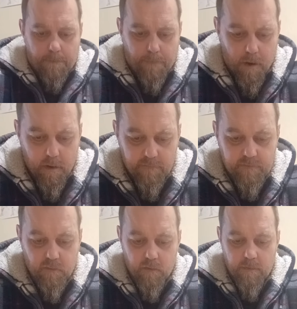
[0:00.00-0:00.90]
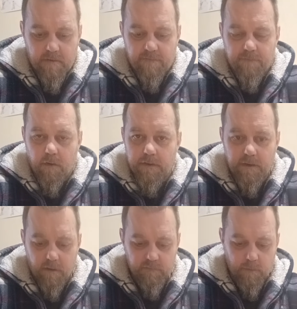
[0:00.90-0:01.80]
part of talking about your foot, you
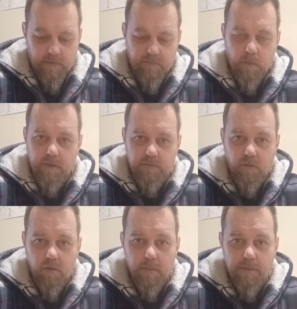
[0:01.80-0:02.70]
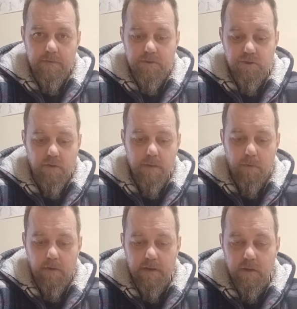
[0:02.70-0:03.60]
can't talk about the foot without talking about the
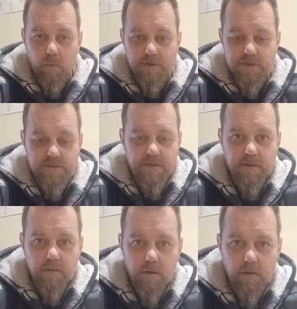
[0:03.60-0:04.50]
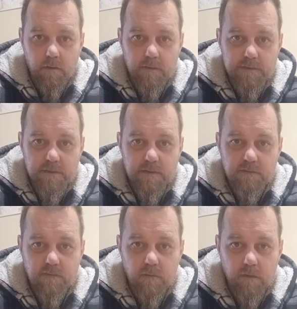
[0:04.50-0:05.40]
tripod idea, which is the knuckle. See these
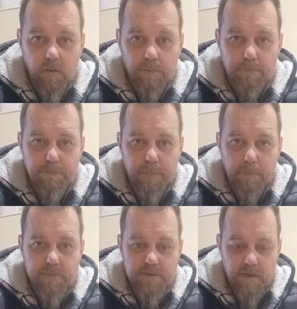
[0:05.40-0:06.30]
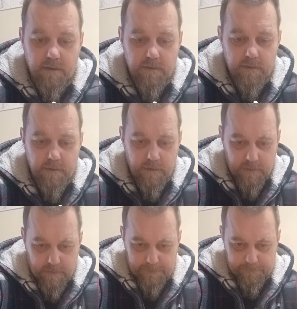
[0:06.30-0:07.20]
two little bumps there?
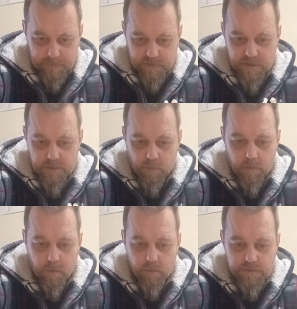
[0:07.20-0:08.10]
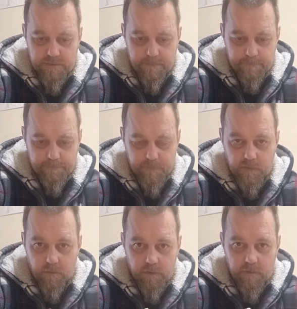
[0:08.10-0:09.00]
The sesamoid bones.
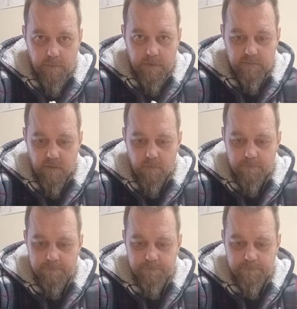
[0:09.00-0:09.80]
Knuckle of the big toe,